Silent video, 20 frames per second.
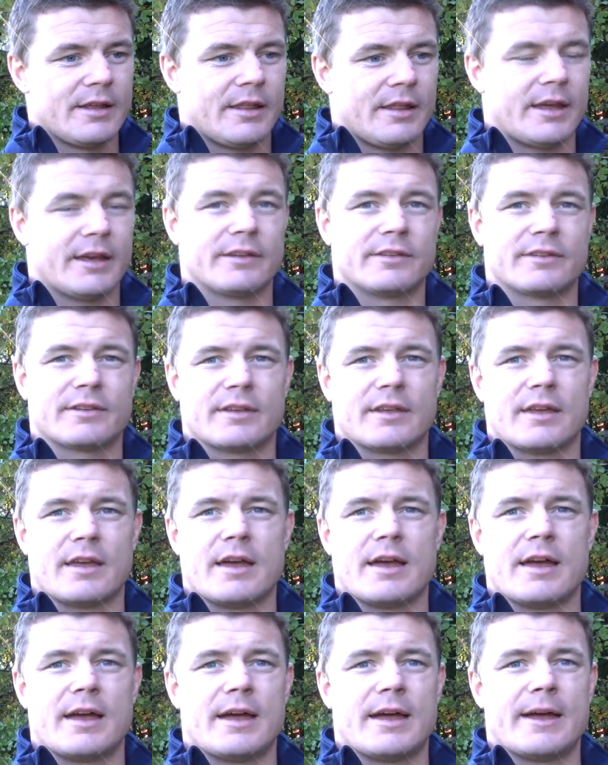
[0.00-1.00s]
things.
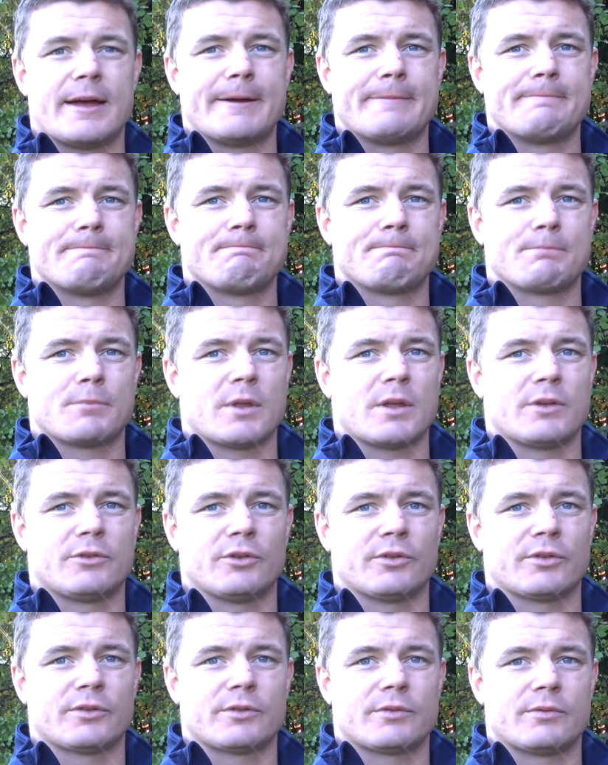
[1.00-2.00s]
Um,
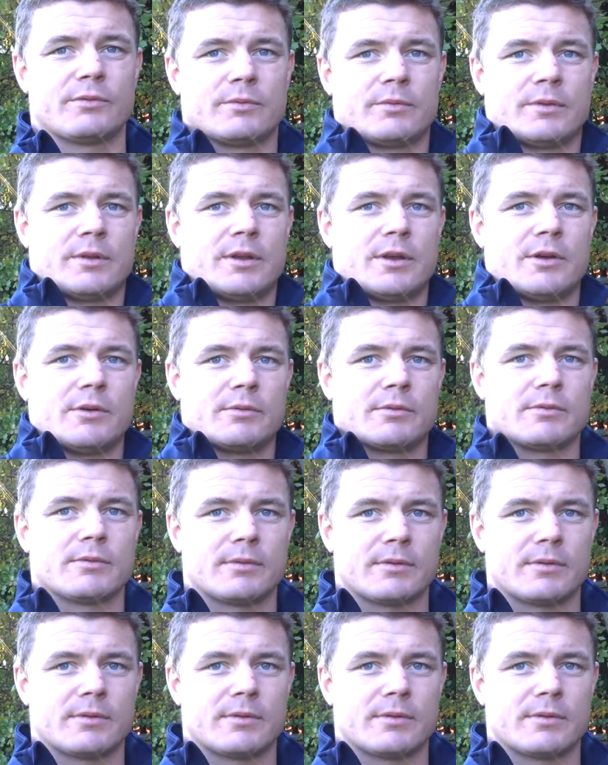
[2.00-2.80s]
just, you know,